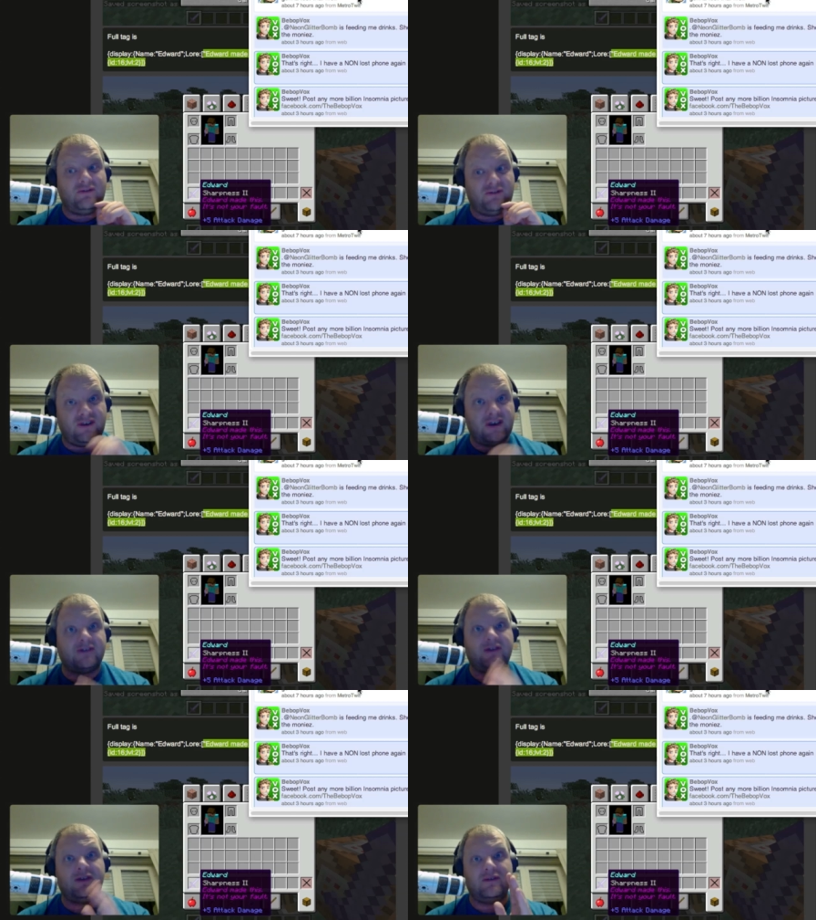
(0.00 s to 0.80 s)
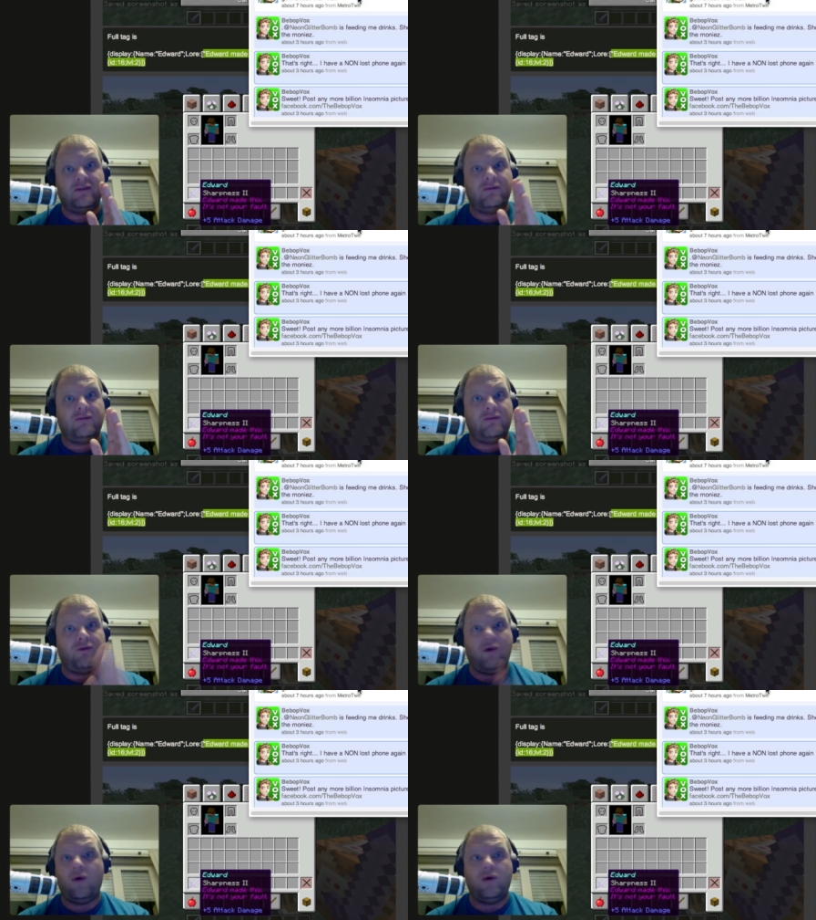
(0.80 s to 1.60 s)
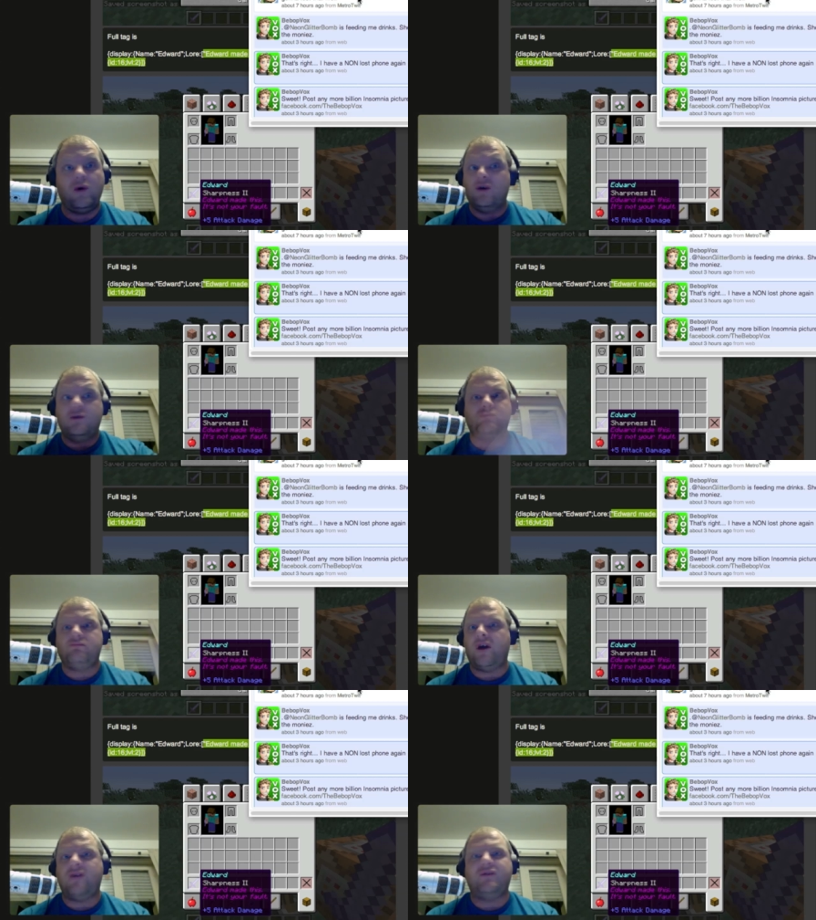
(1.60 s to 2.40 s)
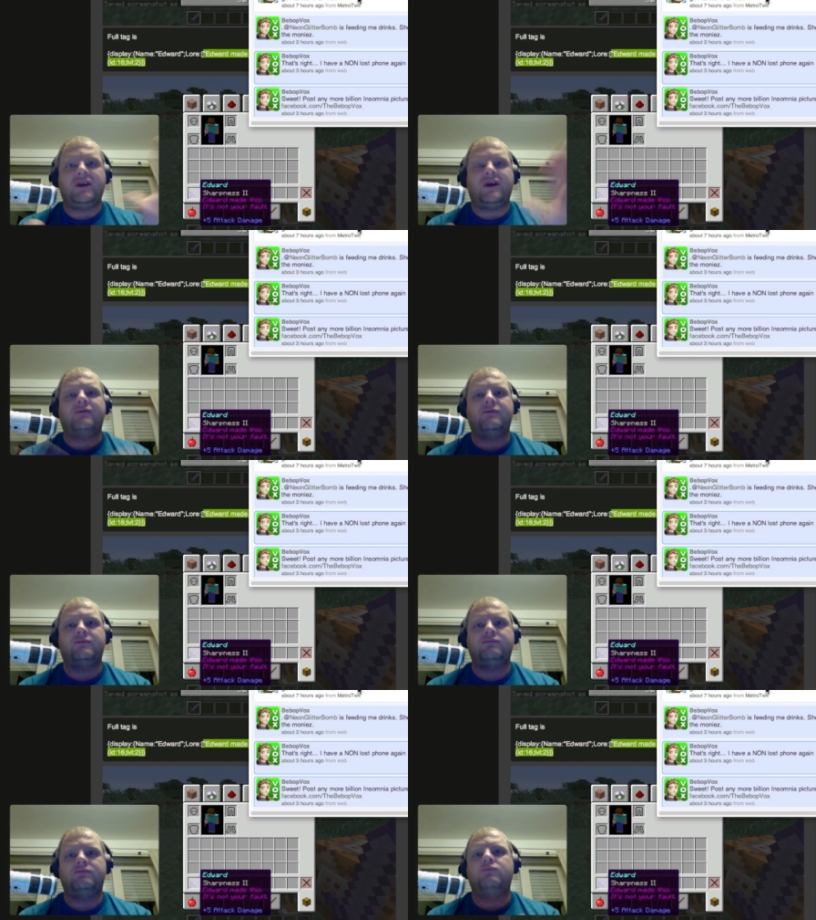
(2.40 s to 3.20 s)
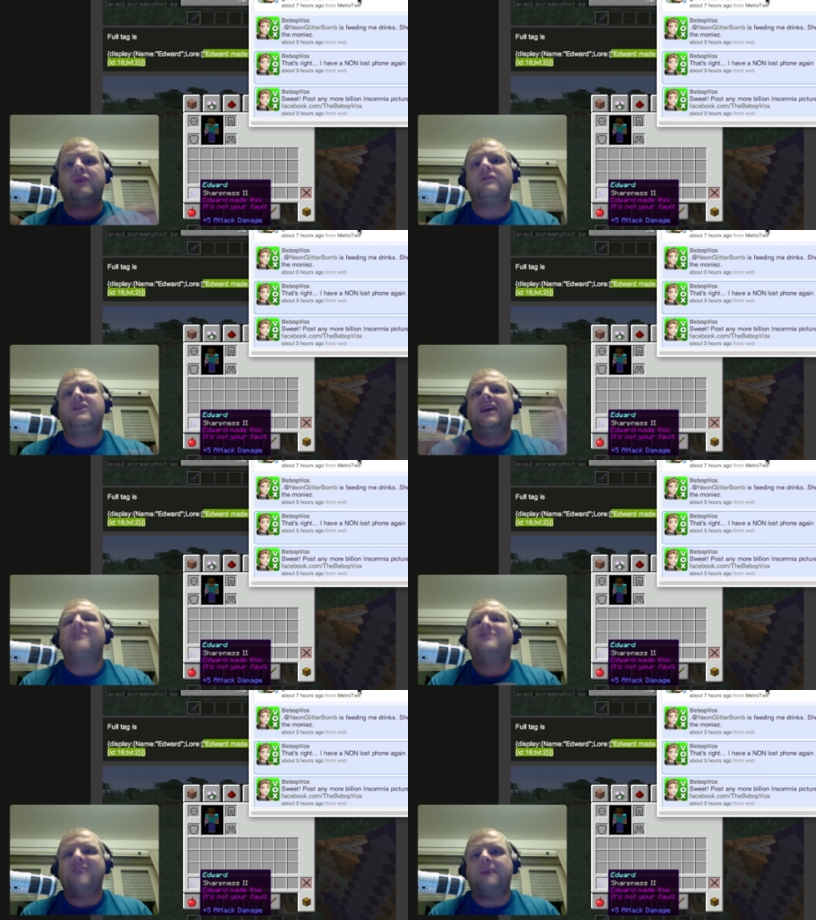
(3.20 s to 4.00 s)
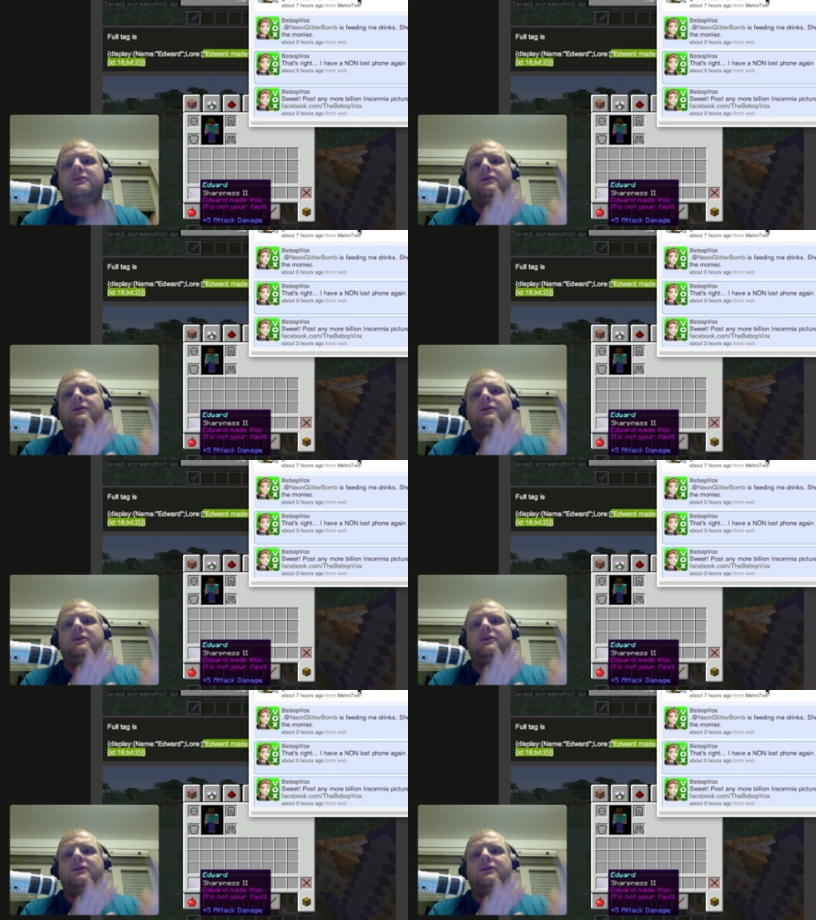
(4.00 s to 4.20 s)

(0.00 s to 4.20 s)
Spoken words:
just for everything except